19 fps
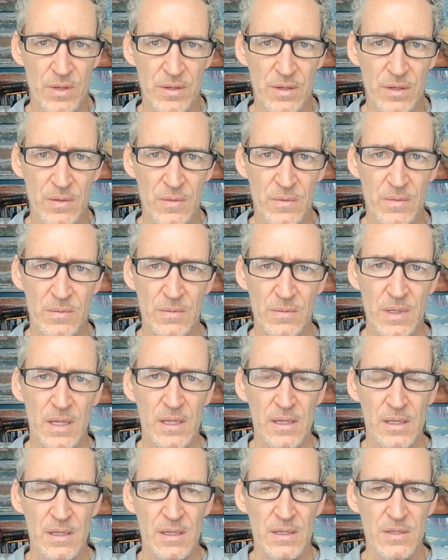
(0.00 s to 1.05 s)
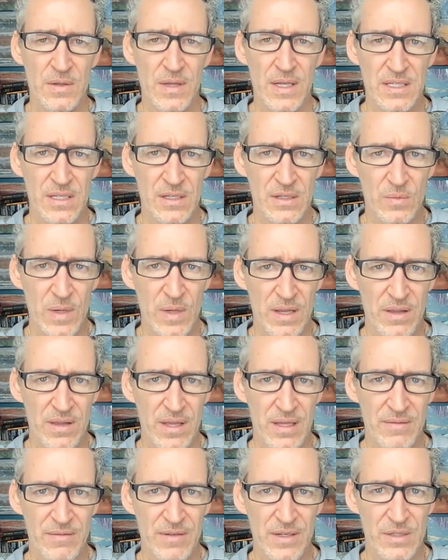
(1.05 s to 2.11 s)
with you. So that's a good way to
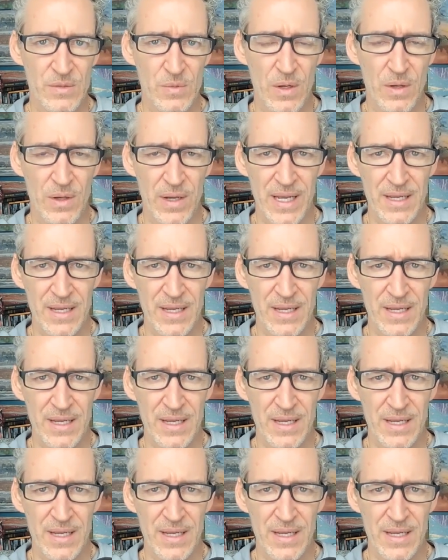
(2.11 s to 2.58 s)
think of it as well.